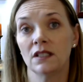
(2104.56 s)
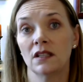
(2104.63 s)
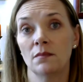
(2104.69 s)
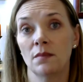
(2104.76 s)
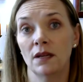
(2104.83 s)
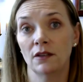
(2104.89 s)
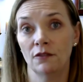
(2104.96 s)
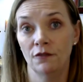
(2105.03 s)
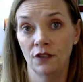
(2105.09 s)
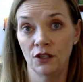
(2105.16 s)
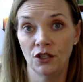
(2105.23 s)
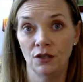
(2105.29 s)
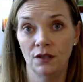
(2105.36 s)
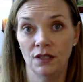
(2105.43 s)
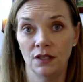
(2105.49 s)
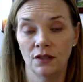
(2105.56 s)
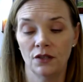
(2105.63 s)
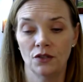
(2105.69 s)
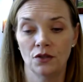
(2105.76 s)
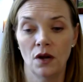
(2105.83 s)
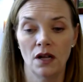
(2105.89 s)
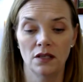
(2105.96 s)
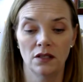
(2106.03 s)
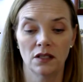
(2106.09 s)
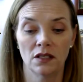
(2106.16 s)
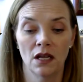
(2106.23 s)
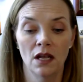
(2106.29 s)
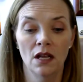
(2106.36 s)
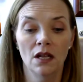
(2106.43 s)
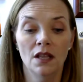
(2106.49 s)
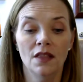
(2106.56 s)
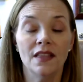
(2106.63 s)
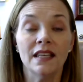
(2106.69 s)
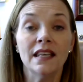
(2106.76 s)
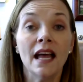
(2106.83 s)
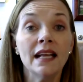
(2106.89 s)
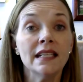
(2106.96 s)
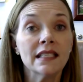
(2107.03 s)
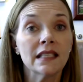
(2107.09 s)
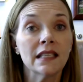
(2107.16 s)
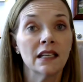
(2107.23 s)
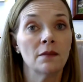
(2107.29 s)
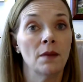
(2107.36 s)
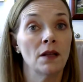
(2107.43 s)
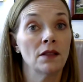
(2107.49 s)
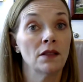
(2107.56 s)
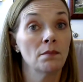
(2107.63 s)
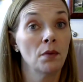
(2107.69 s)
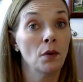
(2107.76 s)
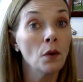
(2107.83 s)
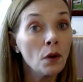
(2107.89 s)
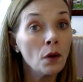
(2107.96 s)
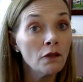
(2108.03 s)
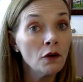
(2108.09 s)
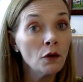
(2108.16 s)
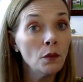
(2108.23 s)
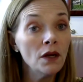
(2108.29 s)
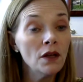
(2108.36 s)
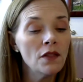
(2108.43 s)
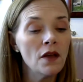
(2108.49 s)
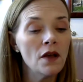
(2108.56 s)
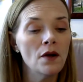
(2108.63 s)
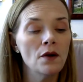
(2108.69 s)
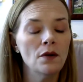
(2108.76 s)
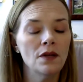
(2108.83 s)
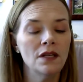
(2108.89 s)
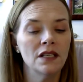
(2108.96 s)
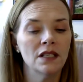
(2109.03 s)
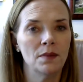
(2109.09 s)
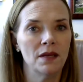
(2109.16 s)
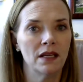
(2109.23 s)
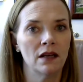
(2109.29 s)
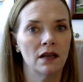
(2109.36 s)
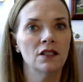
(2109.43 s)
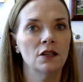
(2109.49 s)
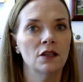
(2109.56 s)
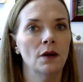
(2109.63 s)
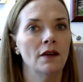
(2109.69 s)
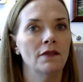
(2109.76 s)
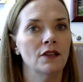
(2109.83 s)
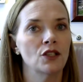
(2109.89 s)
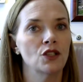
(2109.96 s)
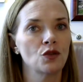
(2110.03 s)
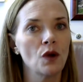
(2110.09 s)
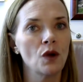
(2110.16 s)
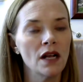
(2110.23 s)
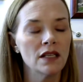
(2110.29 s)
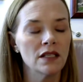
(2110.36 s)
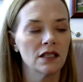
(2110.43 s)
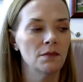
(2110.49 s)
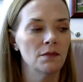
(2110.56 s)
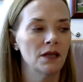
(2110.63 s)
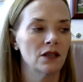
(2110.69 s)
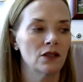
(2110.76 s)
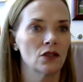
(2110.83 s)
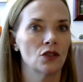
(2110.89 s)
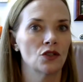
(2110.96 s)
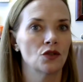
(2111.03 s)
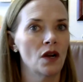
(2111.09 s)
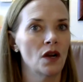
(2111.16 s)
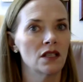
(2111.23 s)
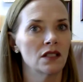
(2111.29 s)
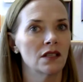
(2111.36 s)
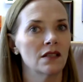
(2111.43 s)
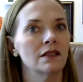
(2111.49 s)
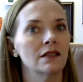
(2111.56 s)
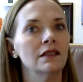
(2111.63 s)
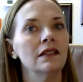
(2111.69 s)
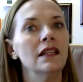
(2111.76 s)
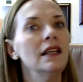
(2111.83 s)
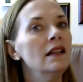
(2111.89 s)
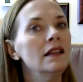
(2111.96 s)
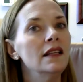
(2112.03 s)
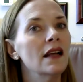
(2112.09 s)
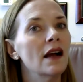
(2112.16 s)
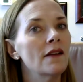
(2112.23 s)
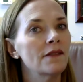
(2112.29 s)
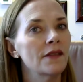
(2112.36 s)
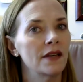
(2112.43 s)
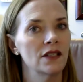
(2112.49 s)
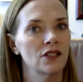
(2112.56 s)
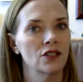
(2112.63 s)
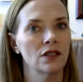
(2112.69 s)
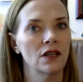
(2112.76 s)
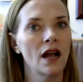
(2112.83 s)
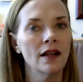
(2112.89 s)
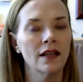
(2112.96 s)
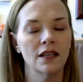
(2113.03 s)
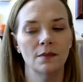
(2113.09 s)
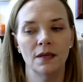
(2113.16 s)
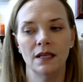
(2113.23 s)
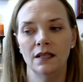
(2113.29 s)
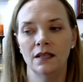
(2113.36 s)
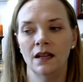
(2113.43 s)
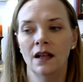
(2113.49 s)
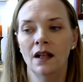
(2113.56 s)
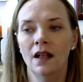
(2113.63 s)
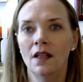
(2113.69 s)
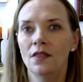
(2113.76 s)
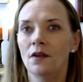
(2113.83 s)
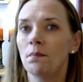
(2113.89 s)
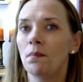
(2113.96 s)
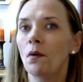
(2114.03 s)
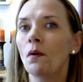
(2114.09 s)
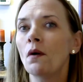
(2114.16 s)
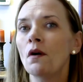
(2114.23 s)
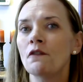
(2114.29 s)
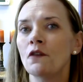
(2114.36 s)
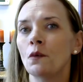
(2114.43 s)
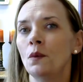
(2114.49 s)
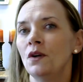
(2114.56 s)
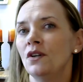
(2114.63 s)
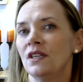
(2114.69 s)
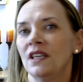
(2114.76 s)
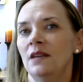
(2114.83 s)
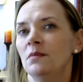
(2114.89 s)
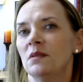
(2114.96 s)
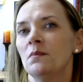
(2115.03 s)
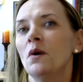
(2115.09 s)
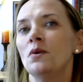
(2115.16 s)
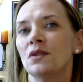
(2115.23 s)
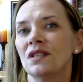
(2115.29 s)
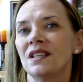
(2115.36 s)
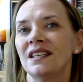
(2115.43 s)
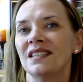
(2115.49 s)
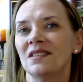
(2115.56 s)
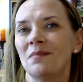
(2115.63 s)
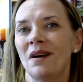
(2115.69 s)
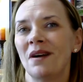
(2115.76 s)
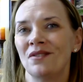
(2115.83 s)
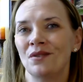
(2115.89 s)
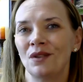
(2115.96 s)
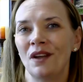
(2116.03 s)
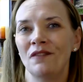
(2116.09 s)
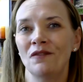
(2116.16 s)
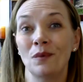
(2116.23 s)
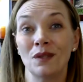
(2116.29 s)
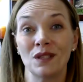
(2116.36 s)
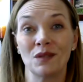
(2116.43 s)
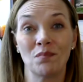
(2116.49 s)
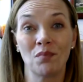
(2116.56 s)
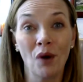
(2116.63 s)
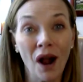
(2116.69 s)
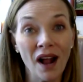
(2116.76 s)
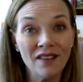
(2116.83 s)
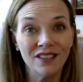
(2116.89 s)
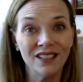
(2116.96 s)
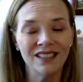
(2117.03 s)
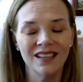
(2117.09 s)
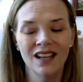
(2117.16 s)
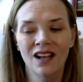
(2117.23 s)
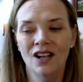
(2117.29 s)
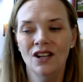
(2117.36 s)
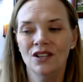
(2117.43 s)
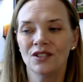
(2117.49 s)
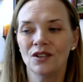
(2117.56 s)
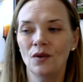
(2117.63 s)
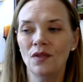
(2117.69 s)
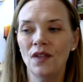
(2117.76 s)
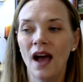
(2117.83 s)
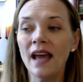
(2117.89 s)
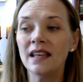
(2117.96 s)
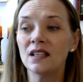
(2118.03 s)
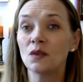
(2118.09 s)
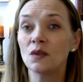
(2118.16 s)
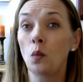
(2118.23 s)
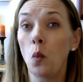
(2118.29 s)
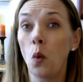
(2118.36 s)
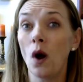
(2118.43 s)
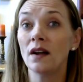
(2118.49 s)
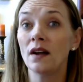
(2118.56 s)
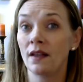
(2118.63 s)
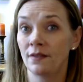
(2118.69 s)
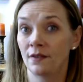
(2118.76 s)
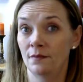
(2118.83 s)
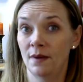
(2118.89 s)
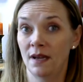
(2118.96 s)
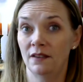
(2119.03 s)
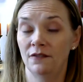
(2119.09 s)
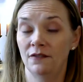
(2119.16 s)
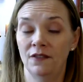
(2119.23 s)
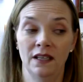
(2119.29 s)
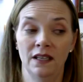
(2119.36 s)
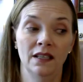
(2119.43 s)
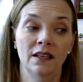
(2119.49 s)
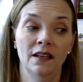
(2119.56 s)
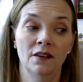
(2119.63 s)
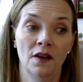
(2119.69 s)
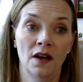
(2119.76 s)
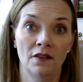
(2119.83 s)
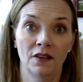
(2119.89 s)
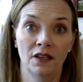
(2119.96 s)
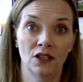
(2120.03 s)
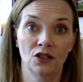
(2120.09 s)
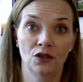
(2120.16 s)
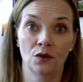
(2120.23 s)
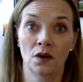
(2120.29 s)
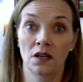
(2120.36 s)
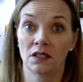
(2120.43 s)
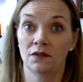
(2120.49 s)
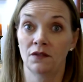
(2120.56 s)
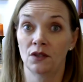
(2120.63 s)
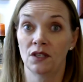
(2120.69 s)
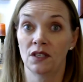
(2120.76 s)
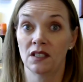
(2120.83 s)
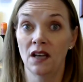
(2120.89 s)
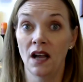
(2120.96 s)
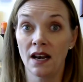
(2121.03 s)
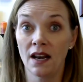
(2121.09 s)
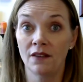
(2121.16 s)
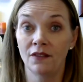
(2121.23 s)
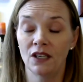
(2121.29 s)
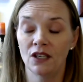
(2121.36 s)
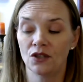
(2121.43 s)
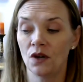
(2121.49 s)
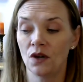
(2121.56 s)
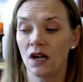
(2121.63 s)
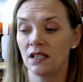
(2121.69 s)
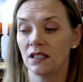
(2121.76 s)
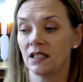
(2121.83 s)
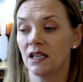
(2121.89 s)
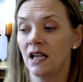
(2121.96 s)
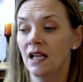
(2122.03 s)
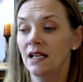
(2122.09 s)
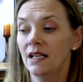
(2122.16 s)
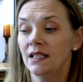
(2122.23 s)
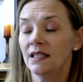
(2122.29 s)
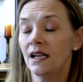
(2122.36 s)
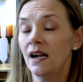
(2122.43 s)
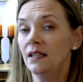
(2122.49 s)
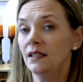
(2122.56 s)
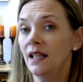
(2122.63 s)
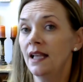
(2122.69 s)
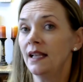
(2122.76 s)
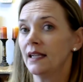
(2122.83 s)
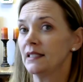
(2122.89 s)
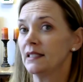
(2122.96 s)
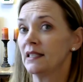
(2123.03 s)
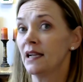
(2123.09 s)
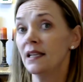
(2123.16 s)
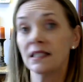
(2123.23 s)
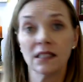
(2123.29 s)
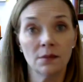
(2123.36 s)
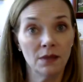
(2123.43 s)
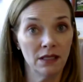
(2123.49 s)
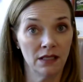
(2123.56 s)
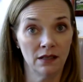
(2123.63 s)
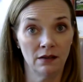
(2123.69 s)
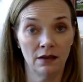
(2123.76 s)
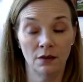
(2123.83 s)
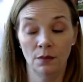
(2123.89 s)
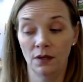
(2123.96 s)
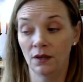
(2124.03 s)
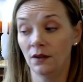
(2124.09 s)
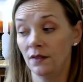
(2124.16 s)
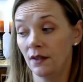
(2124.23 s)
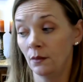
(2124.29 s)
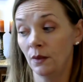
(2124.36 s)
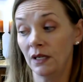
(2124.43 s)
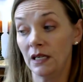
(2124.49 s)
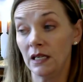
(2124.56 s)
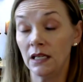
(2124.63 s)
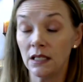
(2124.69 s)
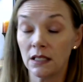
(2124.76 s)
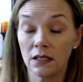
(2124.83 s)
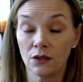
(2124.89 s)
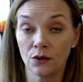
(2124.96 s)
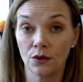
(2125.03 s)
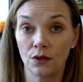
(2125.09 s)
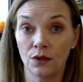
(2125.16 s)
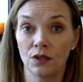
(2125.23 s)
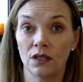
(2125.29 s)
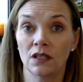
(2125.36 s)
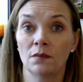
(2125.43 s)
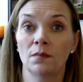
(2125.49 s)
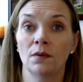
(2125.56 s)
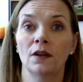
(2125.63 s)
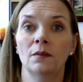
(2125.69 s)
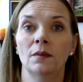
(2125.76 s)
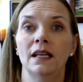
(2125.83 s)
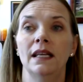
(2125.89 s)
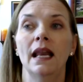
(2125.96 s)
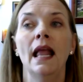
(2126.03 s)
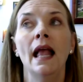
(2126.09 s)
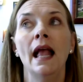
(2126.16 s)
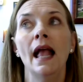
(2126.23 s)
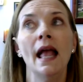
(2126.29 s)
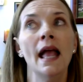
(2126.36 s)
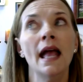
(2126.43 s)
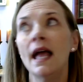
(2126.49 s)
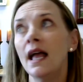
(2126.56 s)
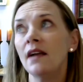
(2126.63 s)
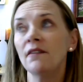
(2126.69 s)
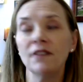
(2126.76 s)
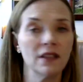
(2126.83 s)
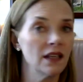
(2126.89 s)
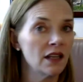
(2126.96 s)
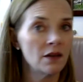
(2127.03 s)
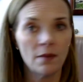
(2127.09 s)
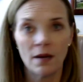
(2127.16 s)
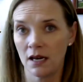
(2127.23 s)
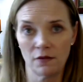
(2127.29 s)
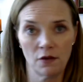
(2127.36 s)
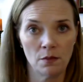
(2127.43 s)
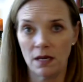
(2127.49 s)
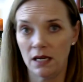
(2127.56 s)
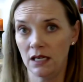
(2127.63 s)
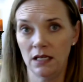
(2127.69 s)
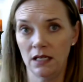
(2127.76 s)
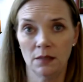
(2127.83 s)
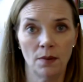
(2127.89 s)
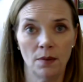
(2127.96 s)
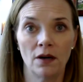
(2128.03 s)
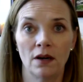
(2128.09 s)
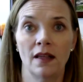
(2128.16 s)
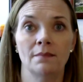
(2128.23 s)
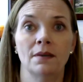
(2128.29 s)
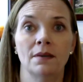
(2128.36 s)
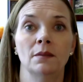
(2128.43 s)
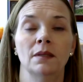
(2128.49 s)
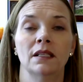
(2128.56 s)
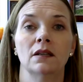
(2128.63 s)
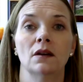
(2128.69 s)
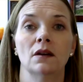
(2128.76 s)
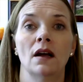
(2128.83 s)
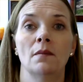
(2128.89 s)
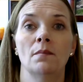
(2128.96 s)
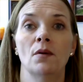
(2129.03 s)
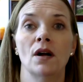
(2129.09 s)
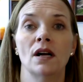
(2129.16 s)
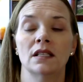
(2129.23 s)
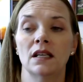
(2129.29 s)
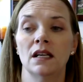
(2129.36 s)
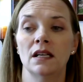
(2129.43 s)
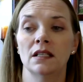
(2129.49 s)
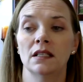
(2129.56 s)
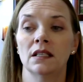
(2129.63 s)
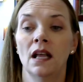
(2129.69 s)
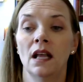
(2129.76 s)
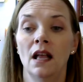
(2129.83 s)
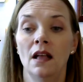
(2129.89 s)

to the beneficiaries of the trust. The nice thing about the pour over will, though, is because you have a trust and because the trust is a legally confidential document, the pour over will keeps most things about your loved ones private. So, that is one other benefit of having a trust versus not having a trust is unlike a testamentary will that when it's introduced into probate, everything about everybody is part of that public uh, process.